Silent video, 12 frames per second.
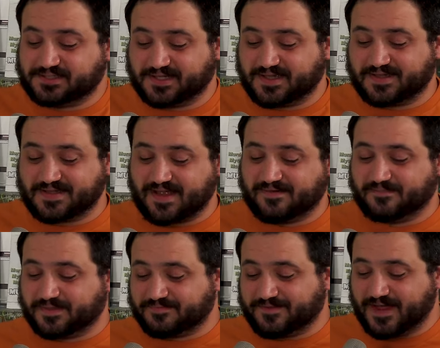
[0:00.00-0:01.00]
the shit kicked out of
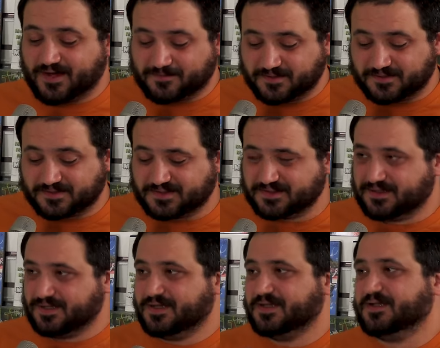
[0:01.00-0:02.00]
him with the fire poker.
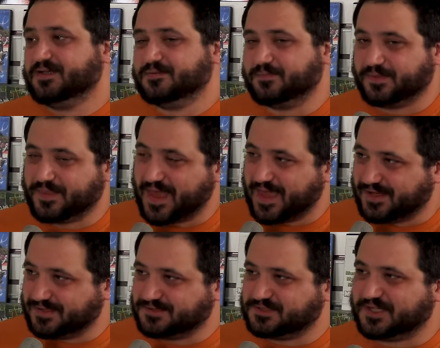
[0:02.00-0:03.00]
But
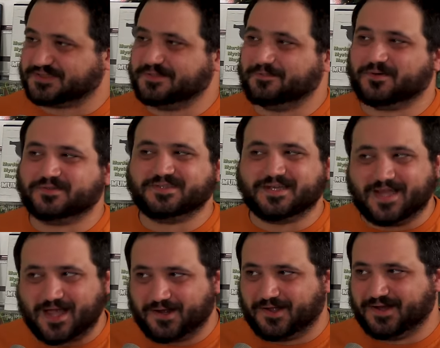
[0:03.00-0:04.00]
then Justin pulls the
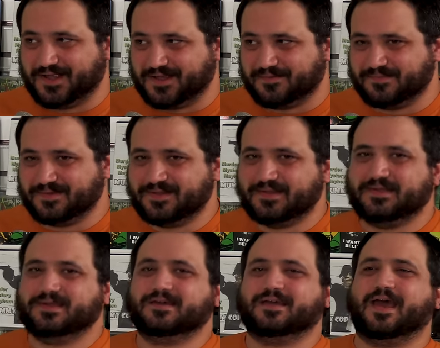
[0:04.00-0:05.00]
gun on him.
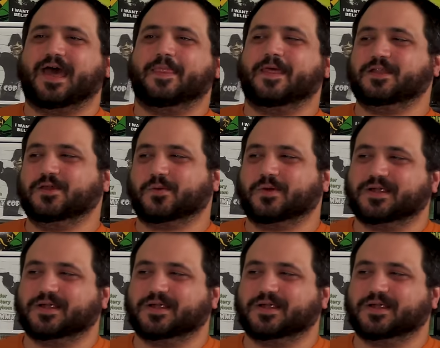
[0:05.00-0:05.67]
And then you